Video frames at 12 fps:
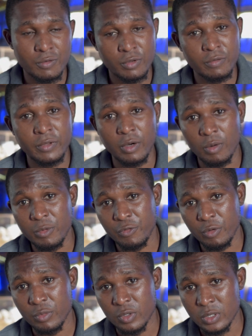Even if they are coming
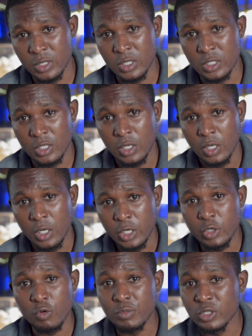from your state,
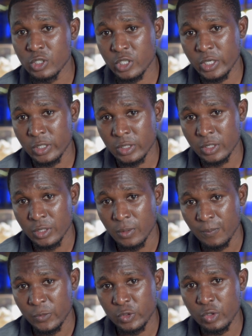they will be stressed,
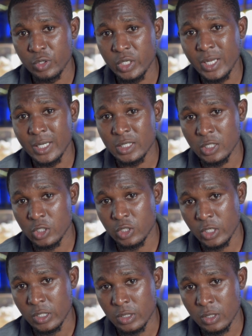so you need
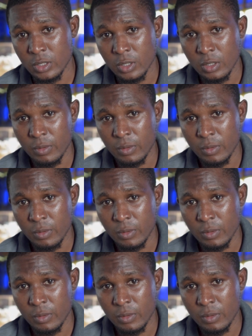anti-stress.